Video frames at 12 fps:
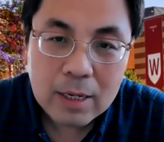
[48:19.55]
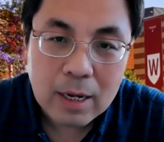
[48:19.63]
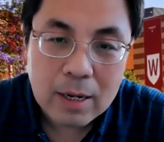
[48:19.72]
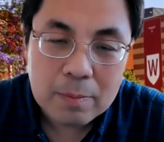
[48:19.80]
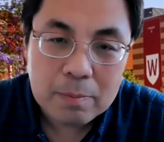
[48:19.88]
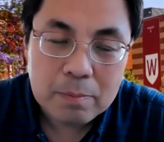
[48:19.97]

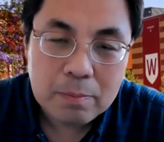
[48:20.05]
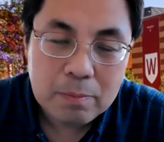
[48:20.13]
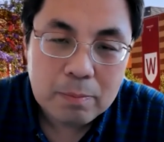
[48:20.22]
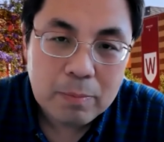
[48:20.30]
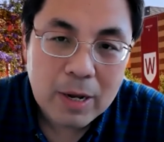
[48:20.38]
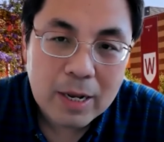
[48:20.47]

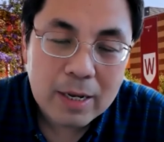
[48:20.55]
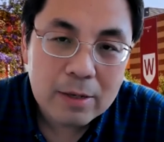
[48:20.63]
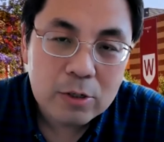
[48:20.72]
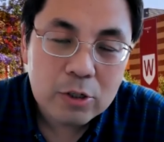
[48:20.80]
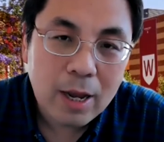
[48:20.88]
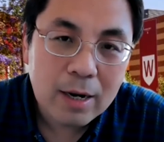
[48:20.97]
But
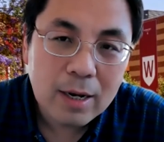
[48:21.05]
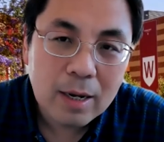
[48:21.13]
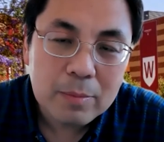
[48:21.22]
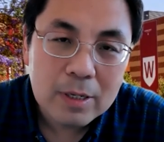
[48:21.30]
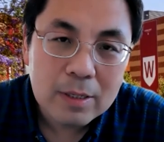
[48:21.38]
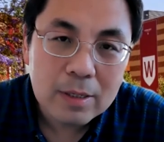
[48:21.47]
in China,
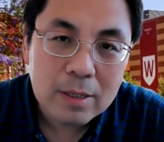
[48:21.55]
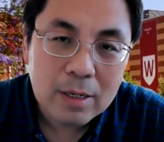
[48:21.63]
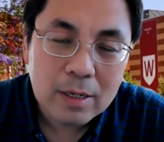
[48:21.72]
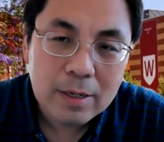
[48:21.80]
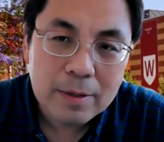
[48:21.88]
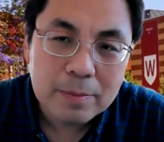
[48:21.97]

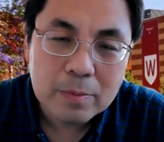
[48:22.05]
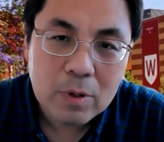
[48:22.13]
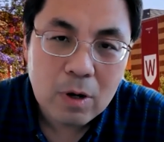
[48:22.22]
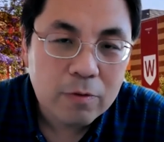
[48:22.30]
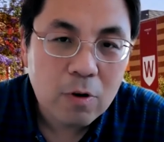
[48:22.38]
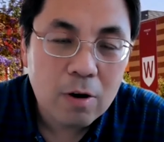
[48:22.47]

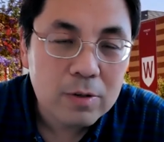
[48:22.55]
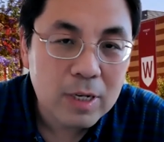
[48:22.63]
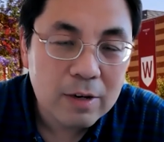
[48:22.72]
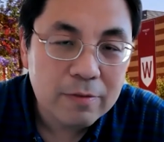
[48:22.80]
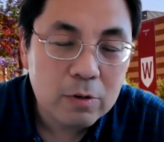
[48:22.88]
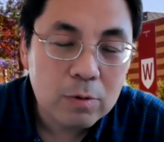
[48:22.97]
of course,
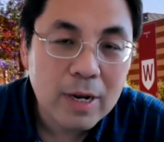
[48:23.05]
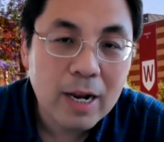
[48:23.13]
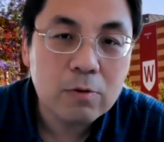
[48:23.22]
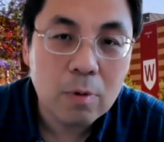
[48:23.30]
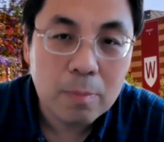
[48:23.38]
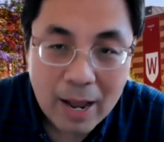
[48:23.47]
if you look
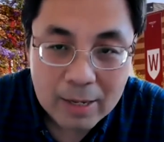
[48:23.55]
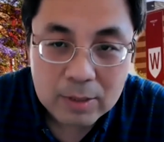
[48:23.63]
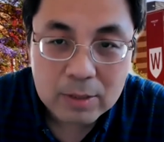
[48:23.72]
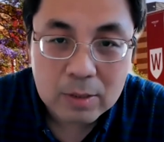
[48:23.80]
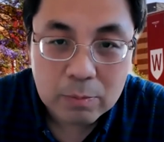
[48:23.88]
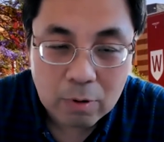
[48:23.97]
at
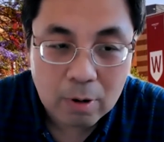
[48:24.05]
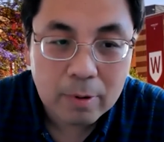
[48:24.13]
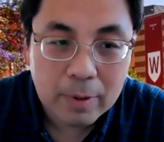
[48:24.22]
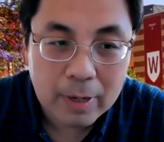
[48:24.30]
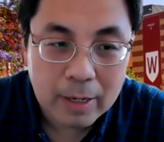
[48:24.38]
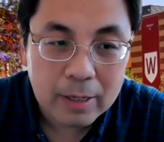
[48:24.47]
romance,
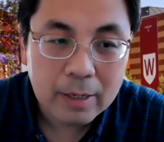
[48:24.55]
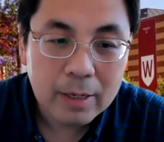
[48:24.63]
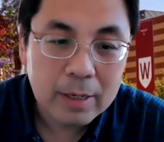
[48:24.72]
probably